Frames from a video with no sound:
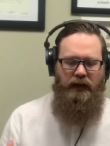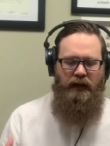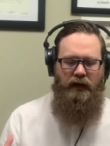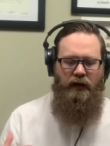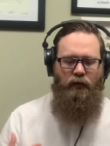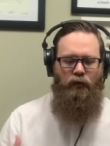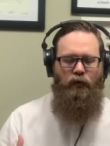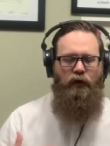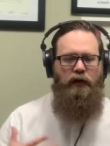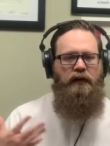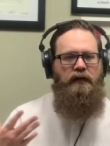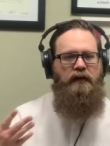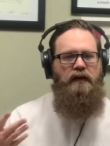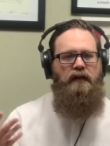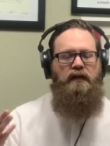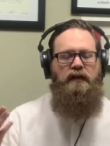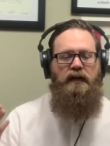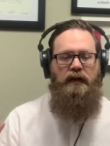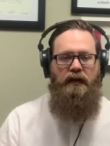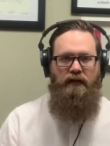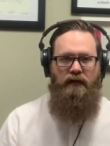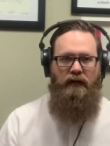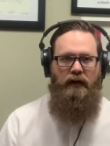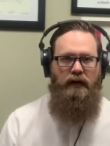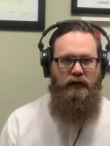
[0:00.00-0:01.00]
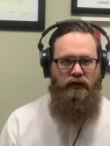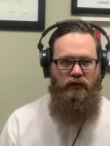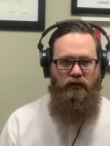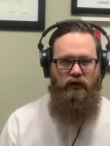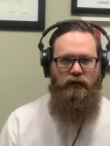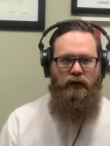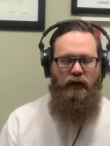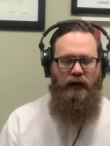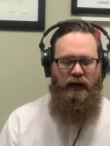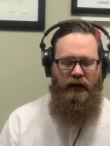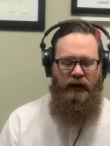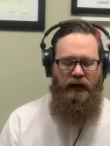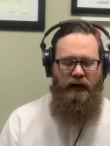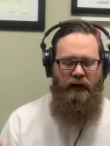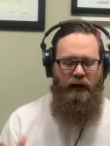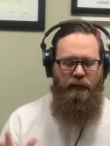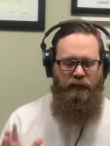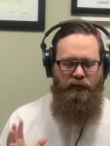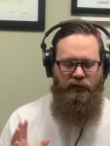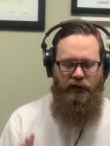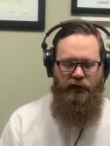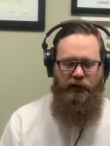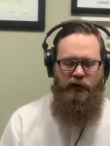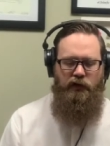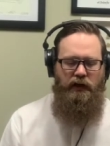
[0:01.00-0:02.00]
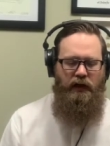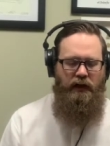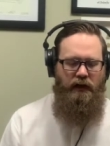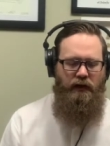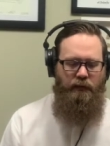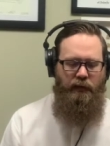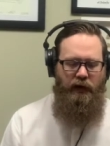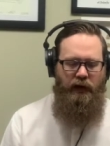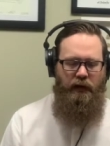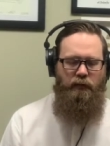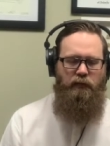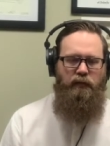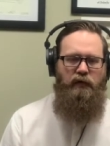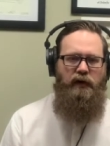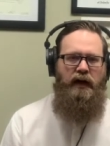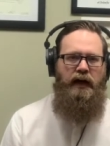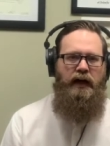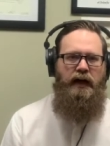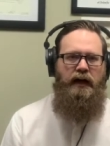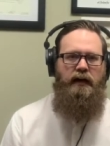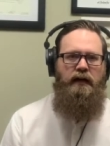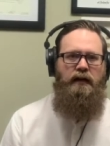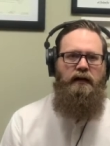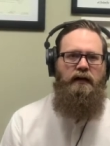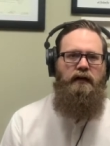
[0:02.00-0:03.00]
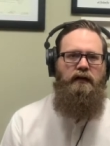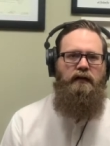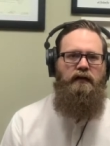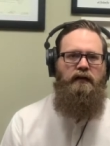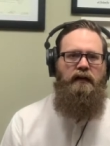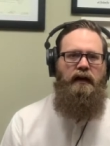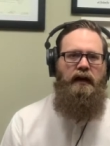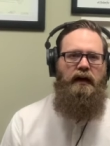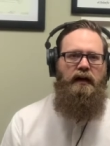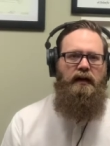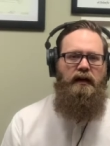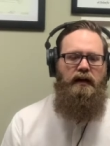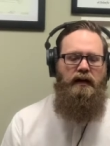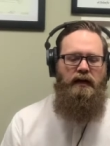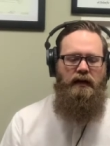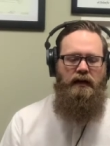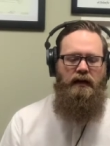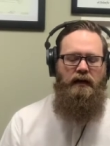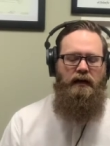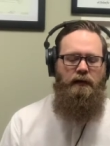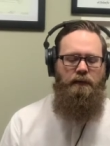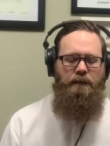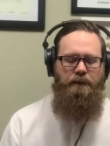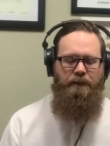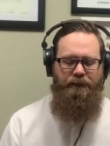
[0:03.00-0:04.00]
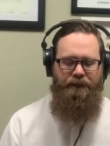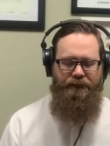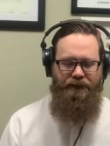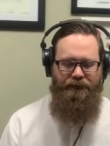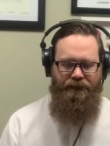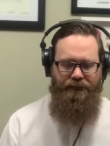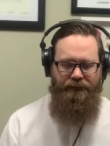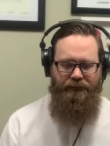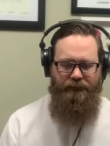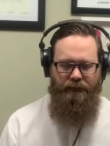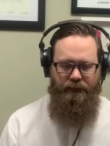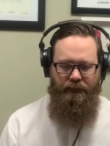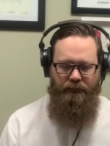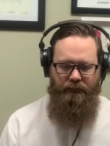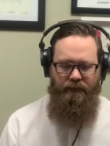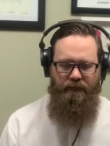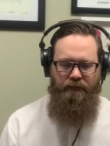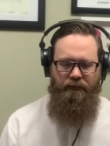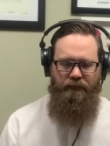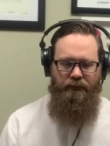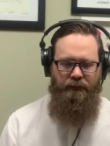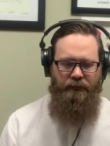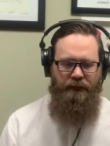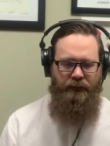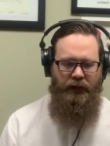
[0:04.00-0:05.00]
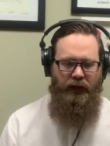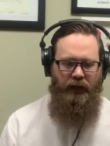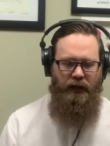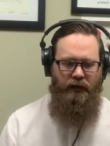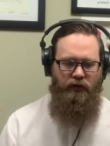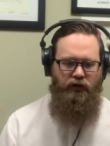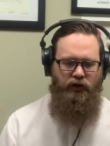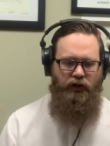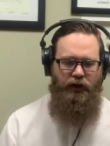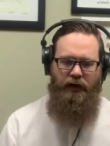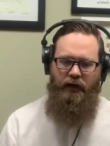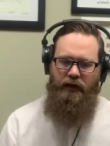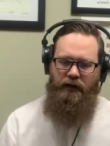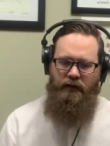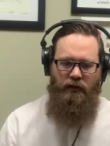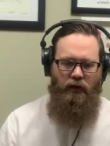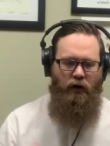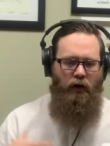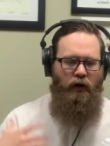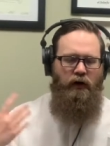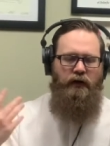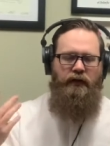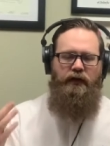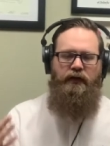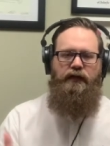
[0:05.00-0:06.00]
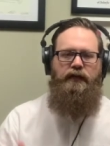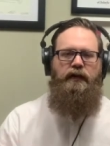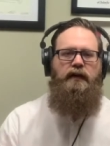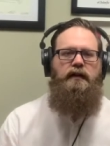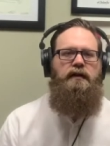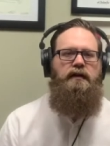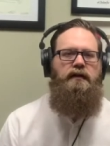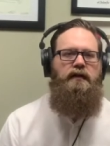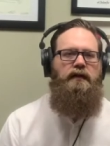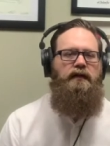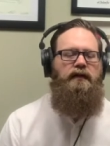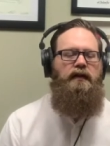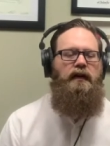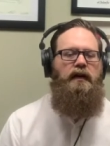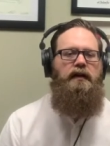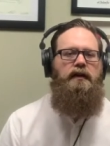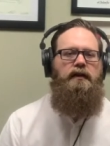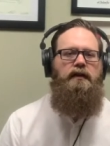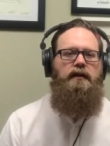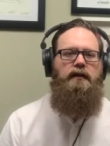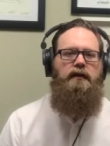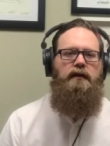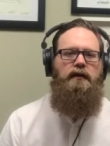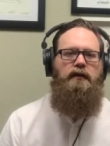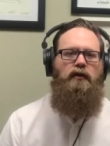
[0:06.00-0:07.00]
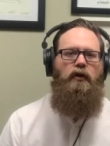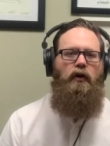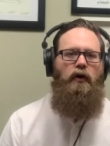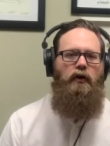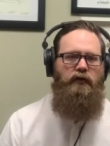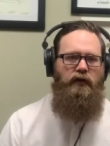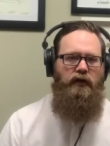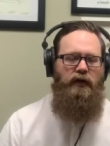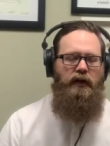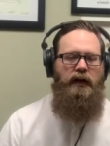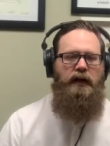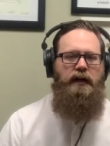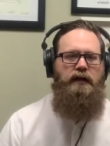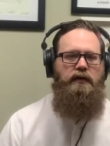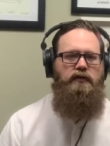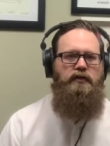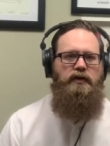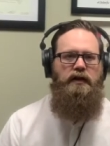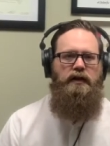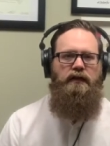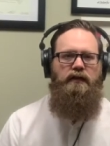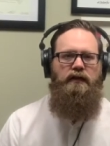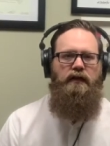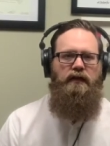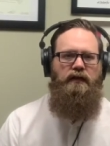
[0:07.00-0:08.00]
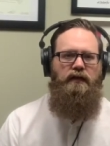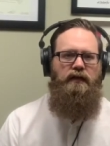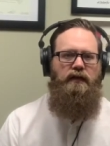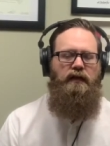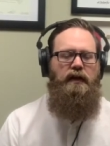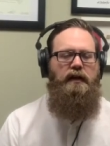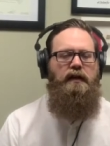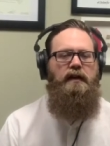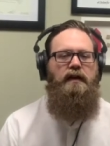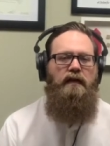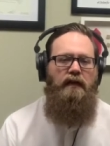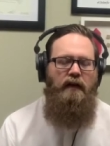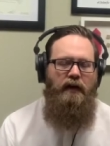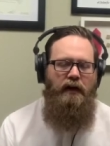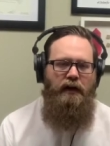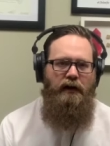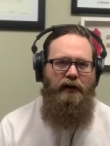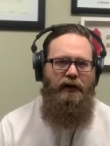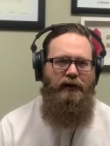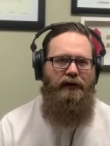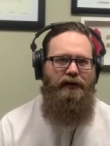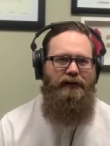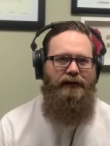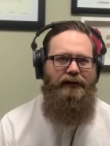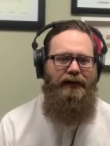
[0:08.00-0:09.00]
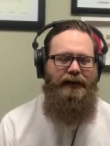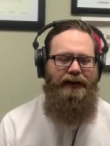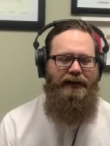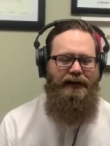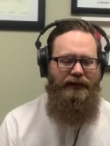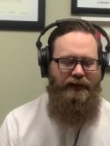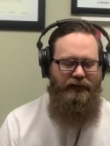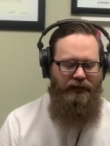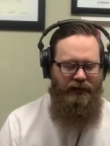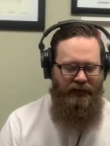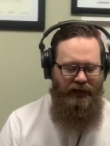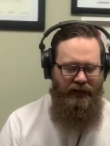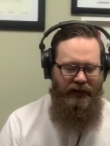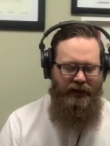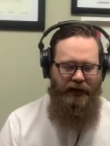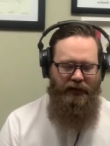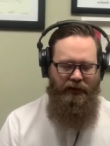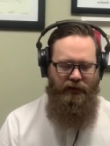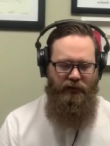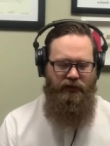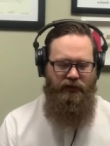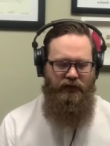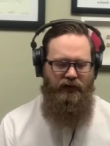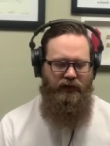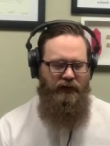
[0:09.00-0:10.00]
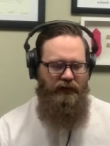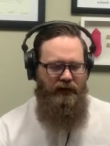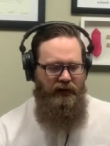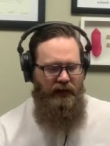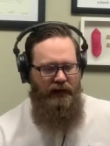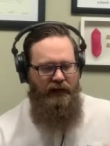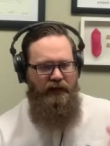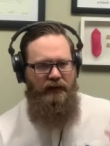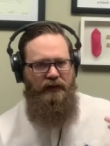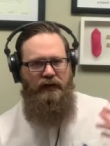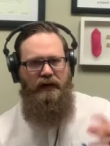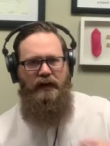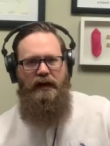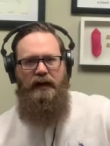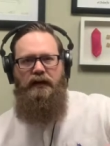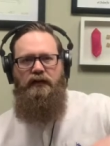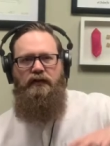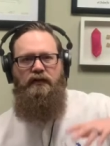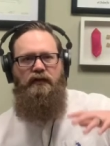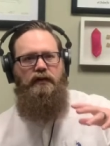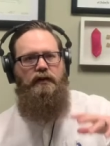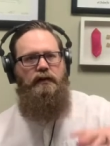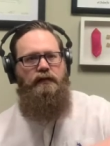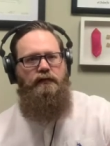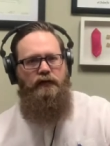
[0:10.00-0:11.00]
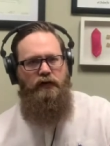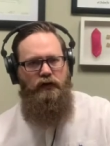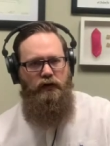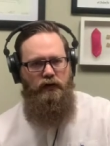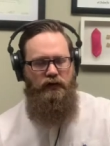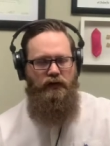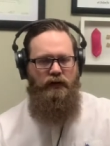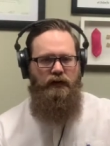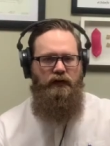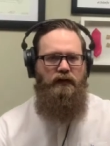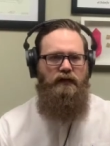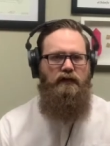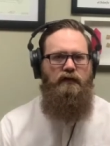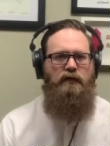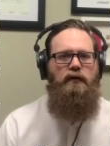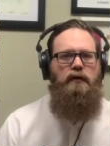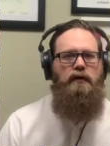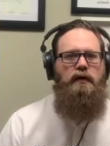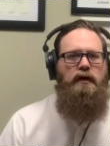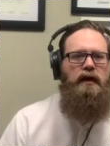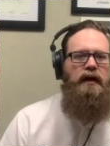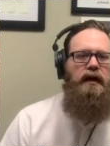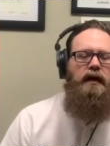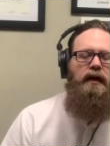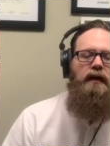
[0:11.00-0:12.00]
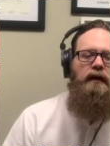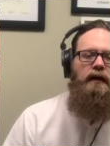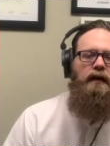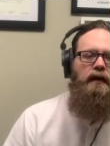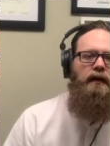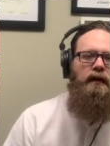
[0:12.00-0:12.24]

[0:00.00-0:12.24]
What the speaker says: one of the things I appreciate about Brad is that she didn't all of a sudden decide to call the light Jesus then and there. There isn't the easy answer conversion story.